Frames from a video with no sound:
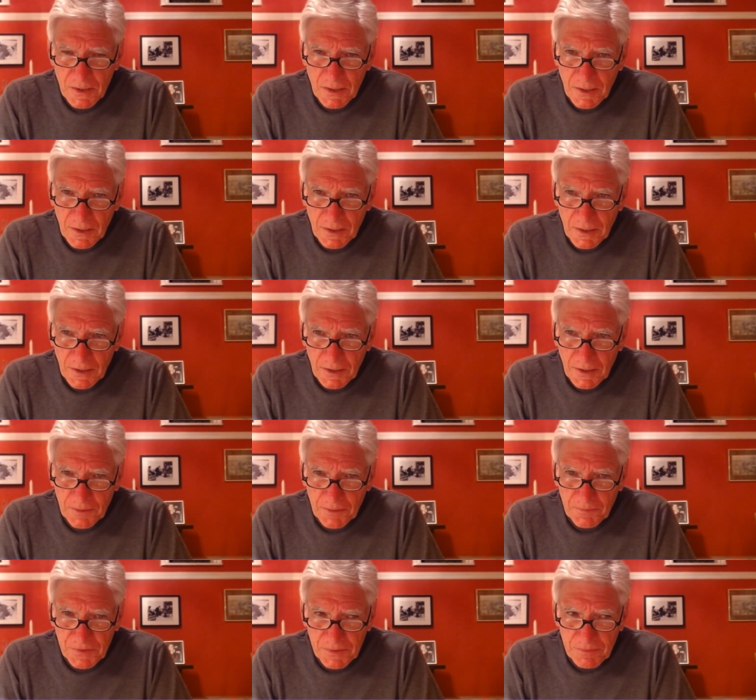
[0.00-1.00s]

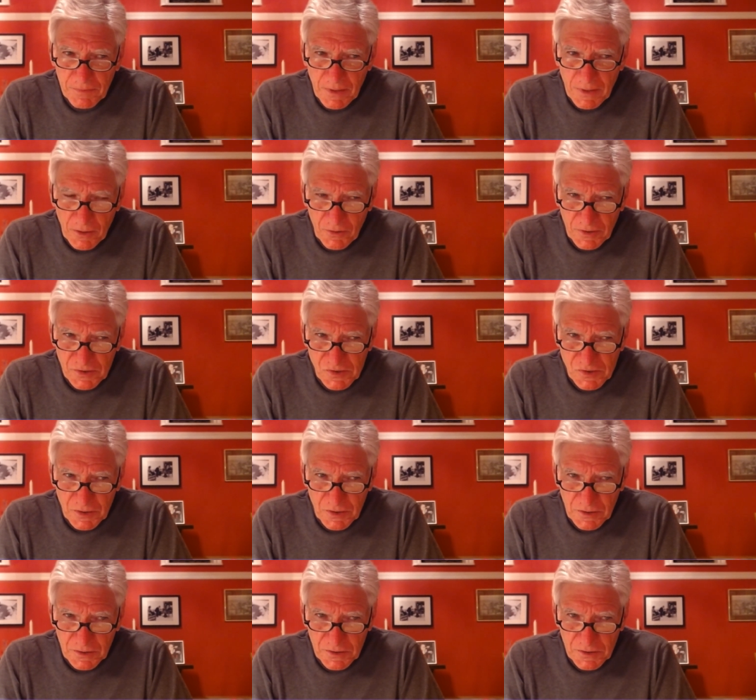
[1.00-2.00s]
Um, Erikson,
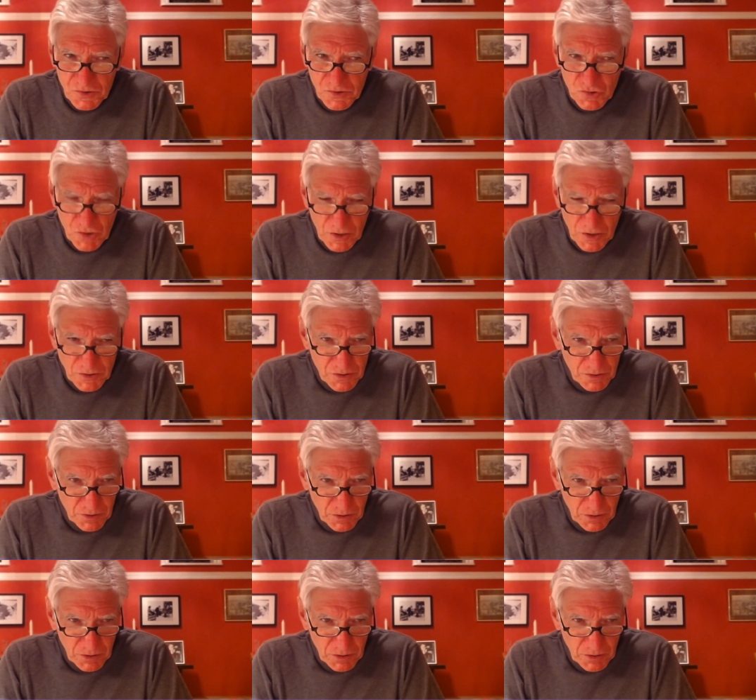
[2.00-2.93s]
in his gentle